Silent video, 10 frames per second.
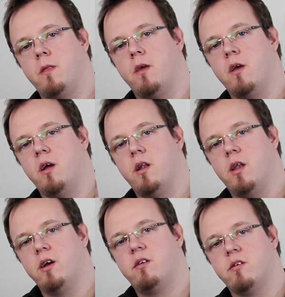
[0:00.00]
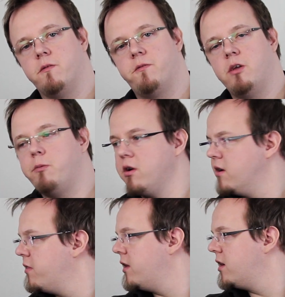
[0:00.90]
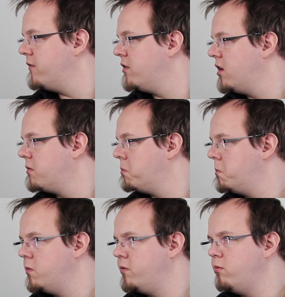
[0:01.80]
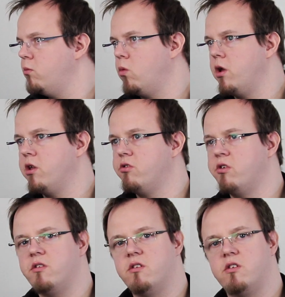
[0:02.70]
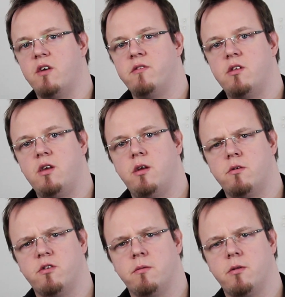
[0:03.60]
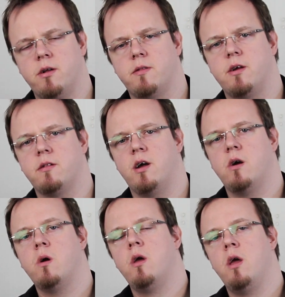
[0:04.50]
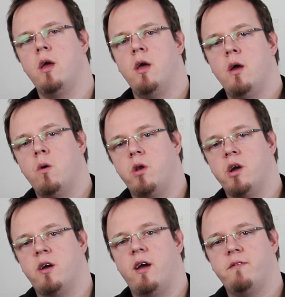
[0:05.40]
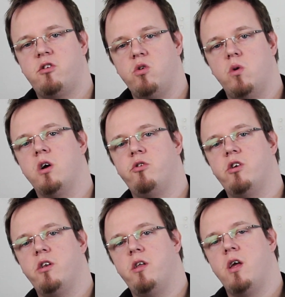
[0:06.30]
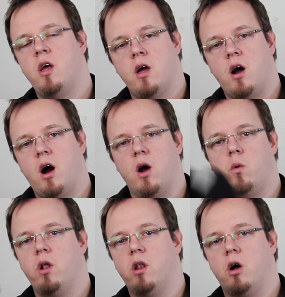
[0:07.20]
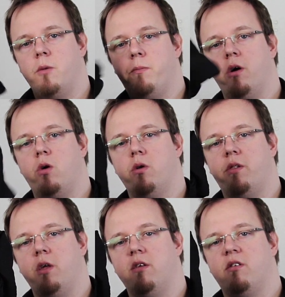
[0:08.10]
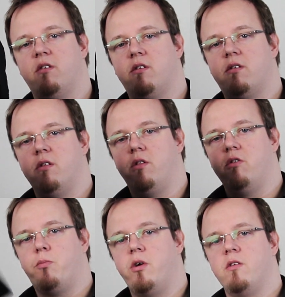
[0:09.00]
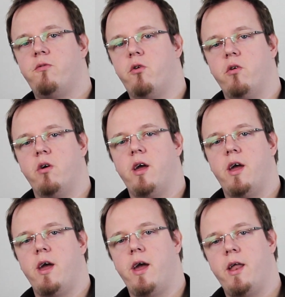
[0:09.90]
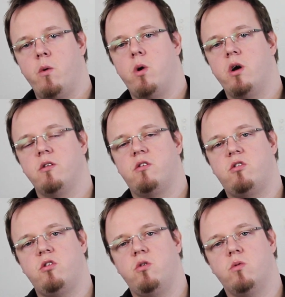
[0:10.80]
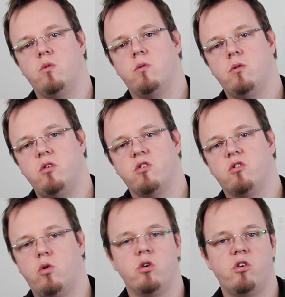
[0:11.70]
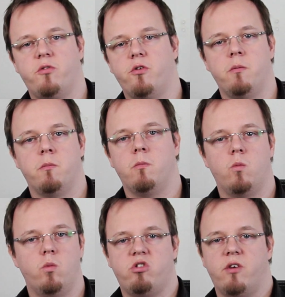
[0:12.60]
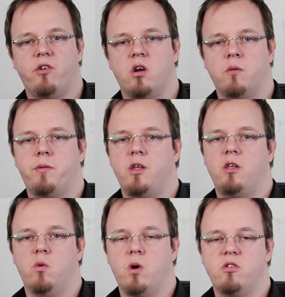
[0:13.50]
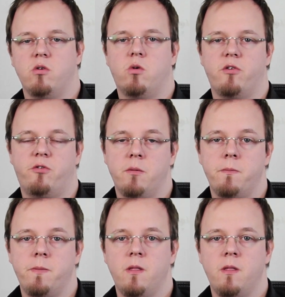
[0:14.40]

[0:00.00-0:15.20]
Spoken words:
likes on Facebook, I think I've got 170 or something like that now. When I have 200, I will upload this print for anyone to just order from whichever company you want to order from,